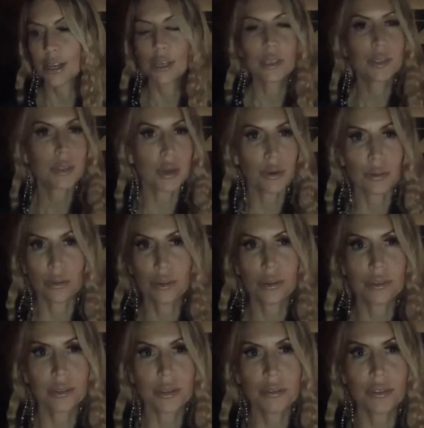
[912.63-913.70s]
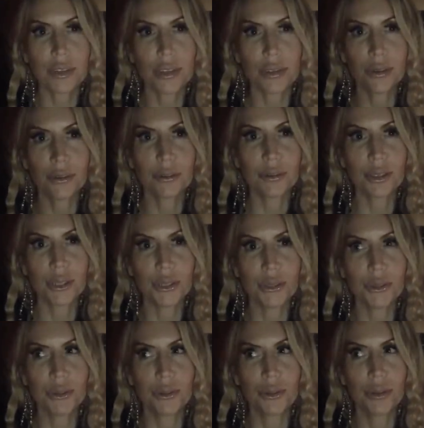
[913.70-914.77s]
So those of you
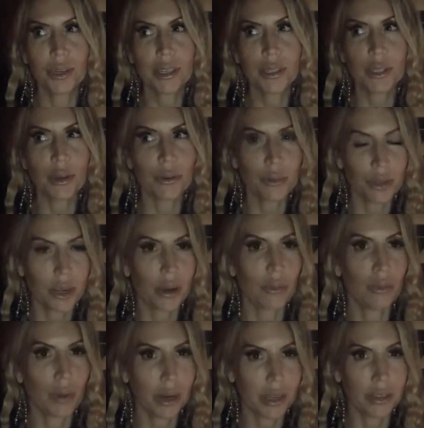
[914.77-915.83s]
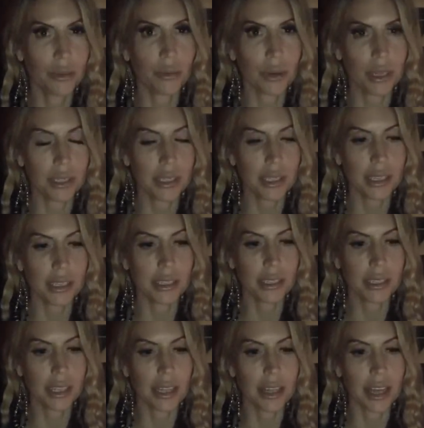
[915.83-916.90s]
who don't know, one of the reasons
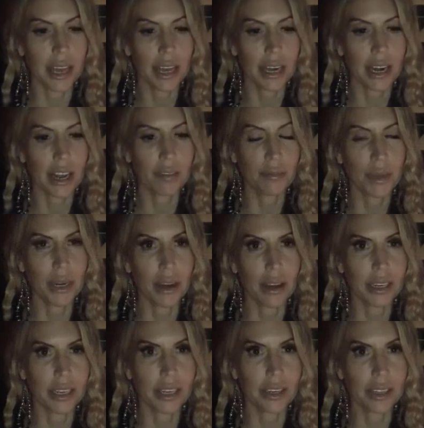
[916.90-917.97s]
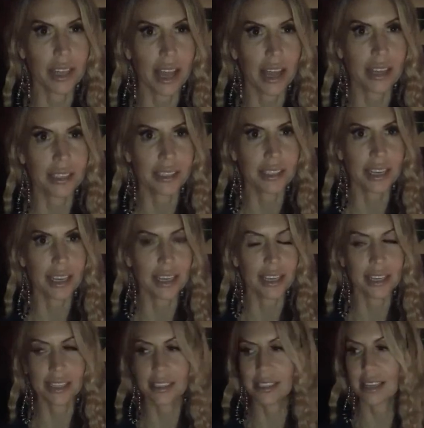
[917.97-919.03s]
that I've been on here less
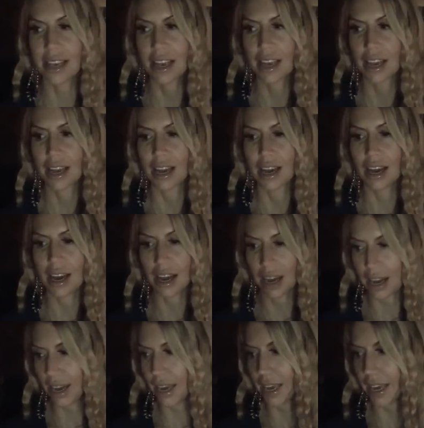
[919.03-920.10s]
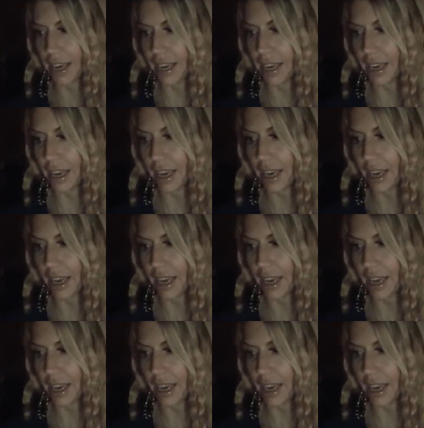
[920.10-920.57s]
is I